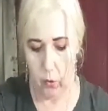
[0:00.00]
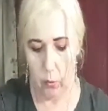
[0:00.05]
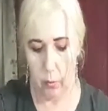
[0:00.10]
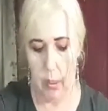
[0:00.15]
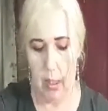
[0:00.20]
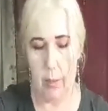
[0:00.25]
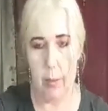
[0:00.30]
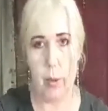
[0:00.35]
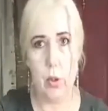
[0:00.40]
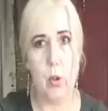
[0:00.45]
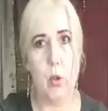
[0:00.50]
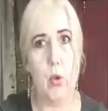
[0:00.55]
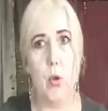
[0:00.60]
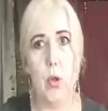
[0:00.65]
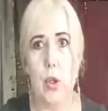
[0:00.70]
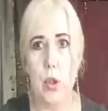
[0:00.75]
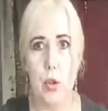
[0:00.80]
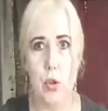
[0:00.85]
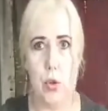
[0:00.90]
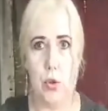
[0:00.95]
maybe
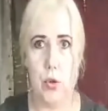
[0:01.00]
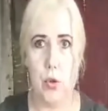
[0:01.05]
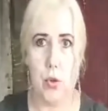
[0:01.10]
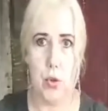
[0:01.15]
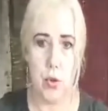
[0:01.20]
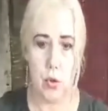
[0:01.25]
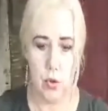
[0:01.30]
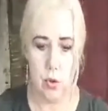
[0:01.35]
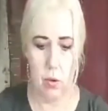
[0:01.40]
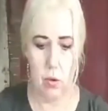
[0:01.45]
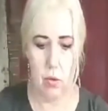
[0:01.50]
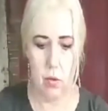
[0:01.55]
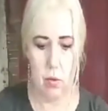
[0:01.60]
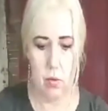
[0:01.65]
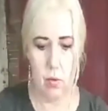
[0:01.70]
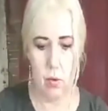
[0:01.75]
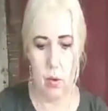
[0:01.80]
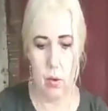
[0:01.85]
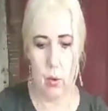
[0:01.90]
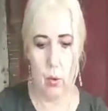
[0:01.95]
30,
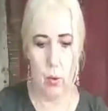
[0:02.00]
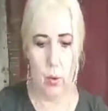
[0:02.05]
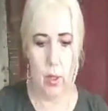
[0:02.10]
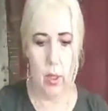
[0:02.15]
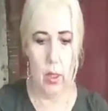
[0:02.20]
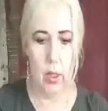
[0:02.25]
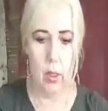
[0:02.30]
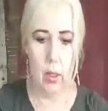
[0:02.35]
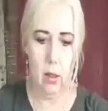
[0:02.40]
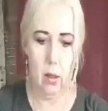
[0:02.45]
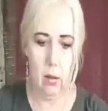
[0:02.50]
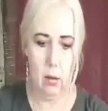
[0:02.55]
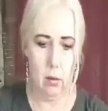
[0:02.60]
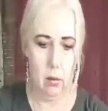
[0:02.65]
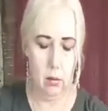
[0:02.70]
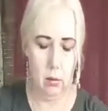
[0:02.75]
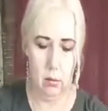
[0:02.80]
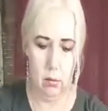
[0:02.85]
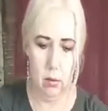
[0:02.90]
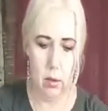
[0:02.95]

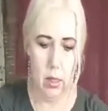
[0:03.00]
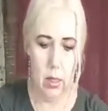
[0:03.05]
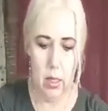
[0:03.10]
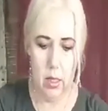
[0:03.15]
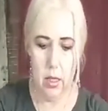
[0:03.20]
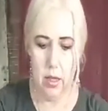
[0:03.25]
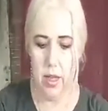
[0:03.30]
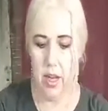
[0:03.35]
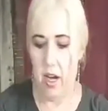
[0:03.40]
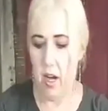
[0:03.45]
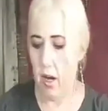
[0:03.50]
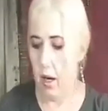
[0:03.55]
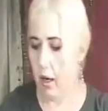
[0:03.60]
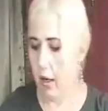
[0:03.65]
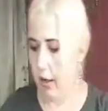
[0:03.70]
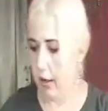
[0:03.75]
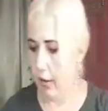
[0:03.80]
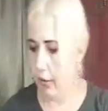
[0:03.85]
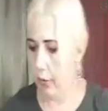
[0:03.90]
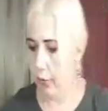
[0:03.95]

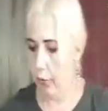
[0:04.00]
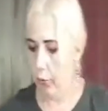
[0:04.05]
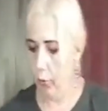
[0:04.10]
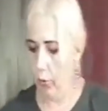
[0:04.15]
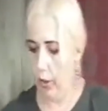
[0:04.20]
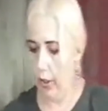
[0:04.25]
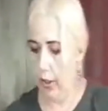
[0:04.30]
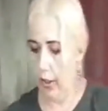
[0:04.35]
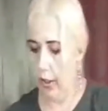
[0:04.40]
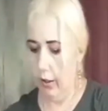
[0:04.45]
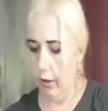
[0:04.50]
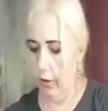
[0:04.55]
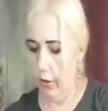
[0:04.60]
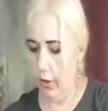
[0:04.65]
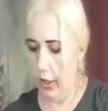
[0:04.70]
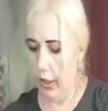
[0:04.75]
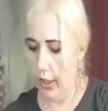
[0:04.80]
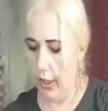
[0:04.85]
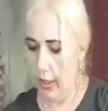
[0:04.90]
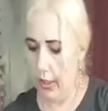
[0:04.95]
39, 40
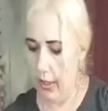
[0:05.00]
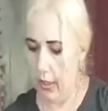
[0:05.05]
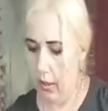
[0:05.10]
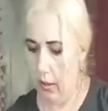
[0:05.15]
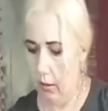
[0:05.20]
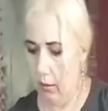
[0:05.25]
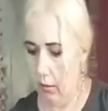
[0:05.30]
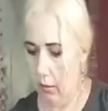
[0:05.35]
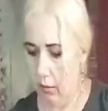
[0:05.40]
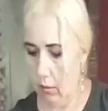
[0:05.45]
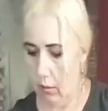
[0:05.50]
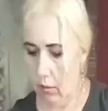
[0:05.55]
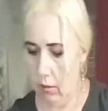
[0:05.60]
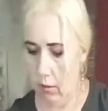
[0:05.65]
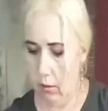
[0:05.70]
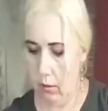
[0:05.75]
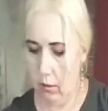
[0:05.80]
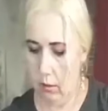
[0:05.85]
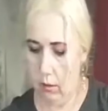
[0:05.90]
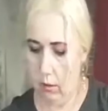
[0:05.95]
degrees,
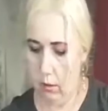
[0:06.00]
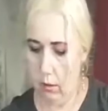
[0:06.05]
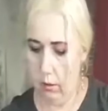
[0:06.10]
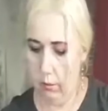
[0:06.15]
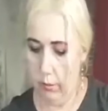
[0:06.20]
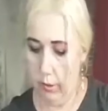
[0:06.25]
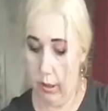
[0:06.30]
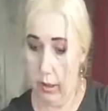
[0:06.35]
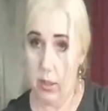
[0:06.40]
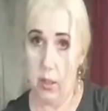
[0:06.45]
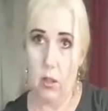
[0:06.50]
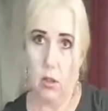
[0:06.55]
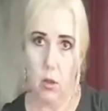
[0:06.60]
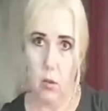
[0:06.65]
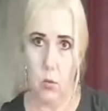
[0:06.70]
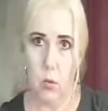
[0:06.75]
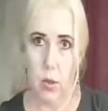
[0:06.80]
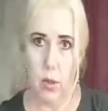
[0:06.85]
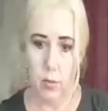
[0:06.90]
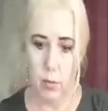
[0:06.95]
because you
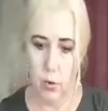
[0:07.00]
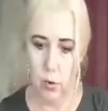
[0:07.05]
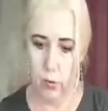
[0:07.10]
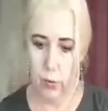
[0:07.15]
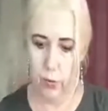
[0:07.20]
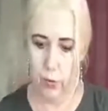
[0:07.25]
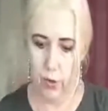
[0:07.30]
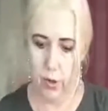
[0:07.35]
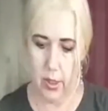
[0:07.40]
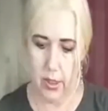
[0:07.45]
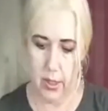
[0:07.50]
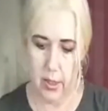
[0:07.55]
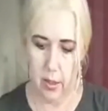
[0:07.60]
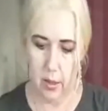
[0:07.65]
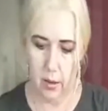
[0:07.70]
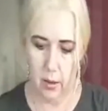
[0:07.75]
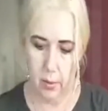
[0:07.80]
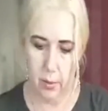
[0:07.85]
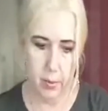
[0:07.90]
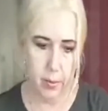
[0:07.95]
don't want them to freeze
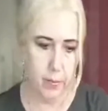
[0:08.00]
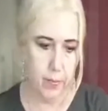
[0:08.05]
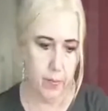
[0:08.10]
up.